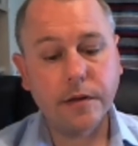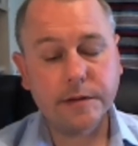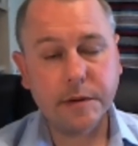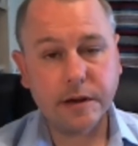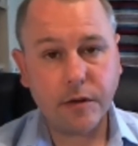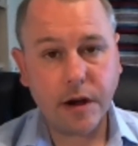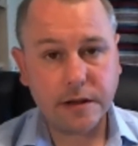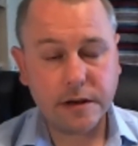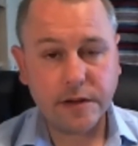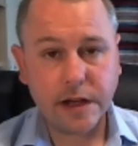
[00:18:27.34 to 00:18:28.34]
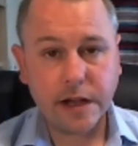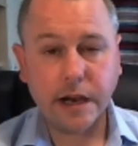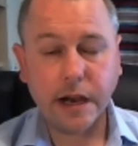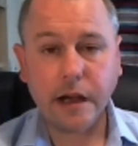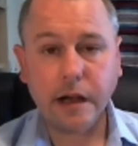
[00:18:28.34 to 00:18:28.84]
There's been a great deal of
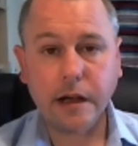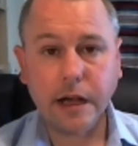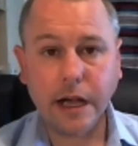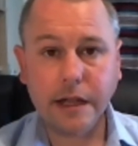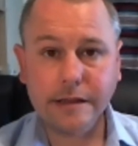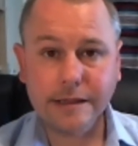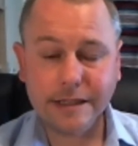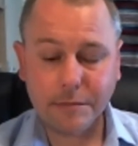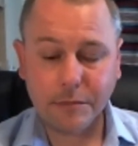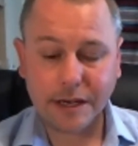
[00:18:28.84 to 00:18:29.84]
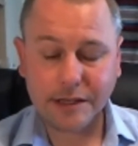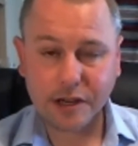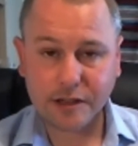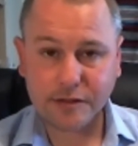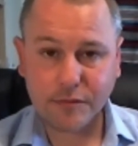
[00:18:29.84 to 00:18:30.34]
healing in
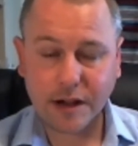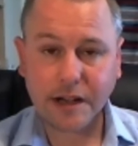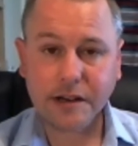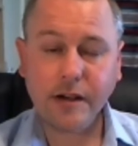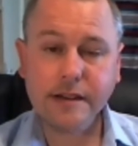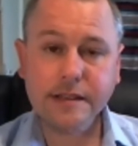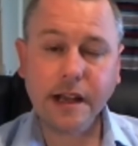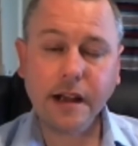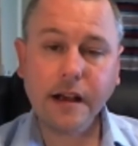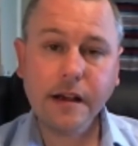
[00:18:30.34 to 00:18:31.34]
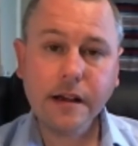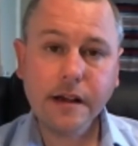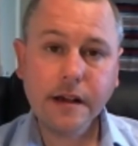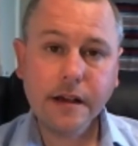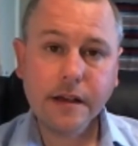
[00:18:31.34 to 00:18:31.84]
simply just recognizing
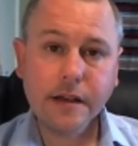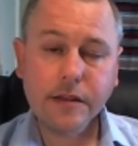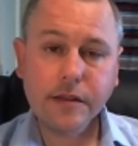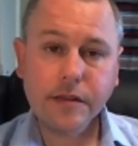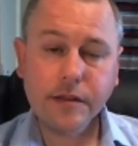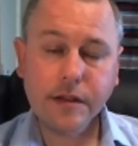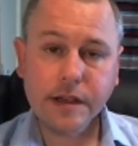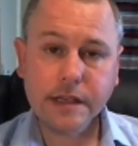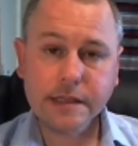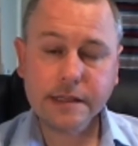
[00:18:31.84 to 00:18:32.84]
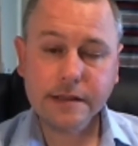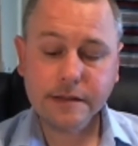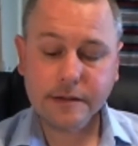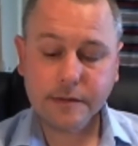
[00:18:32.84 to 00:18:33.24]
that this